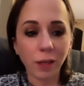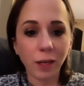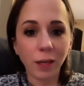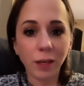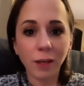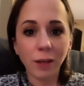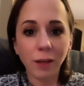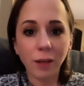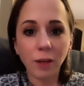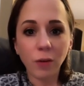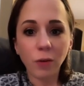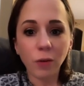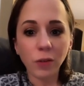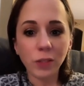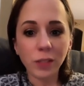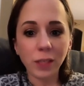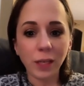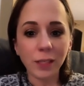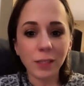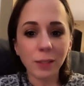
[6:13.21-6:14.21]
Like,
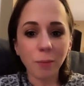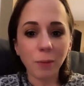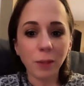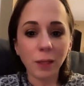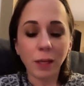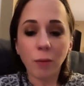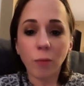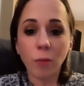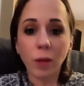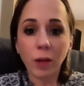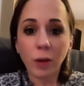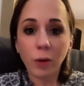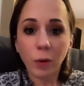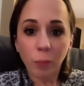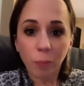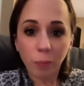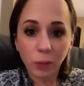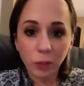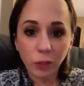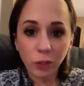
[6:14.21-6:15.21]
or saying something like, well, I
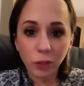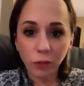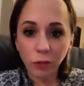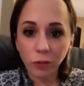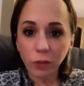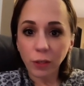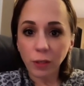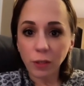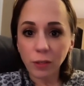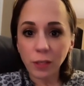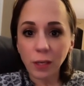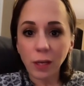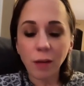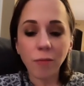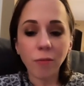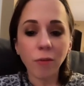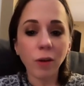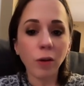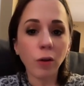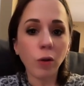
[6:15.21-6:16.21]
hope the children are
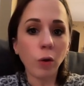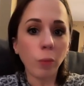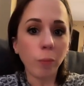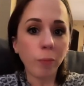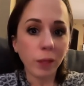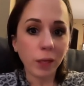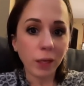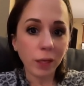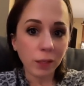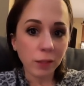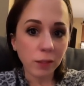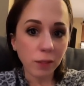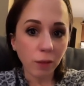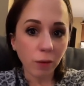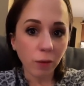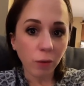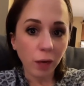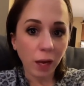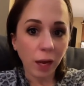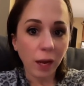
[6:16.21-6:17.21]
safe or I hope the kids
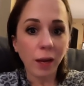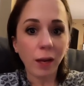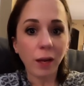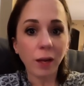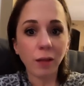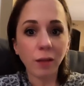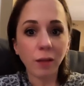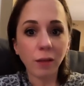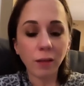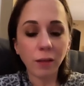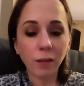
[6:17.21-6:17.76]
are okay.